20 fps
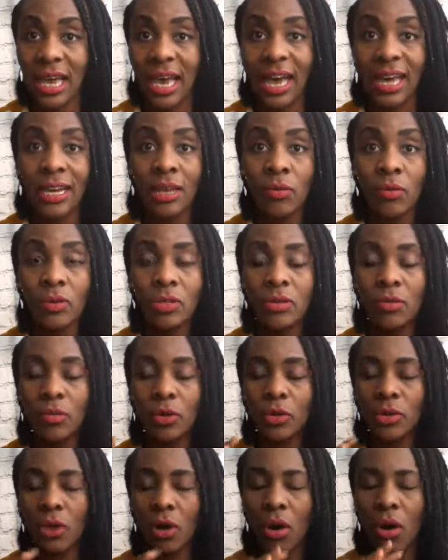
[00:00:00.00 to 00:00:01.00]
And it was the
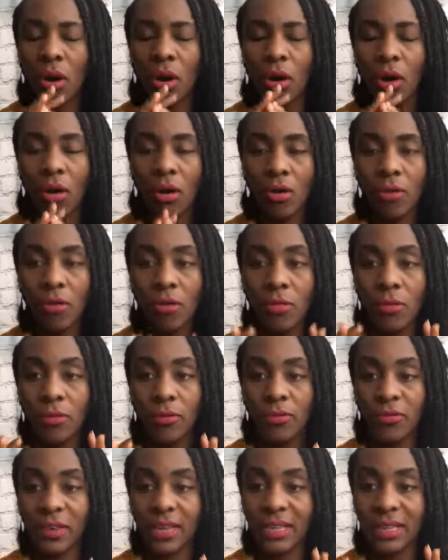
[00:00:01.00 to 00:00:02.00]
most horrible
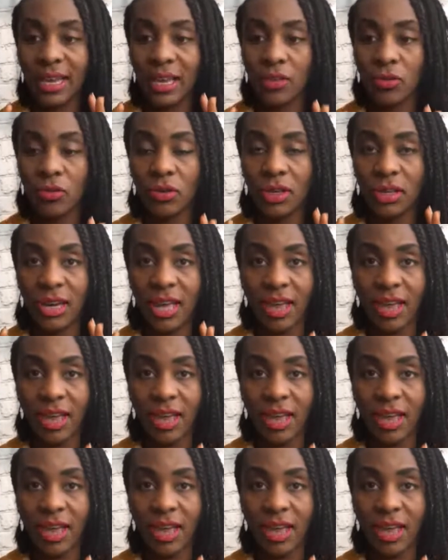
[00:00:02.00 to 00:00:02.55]
thing that you can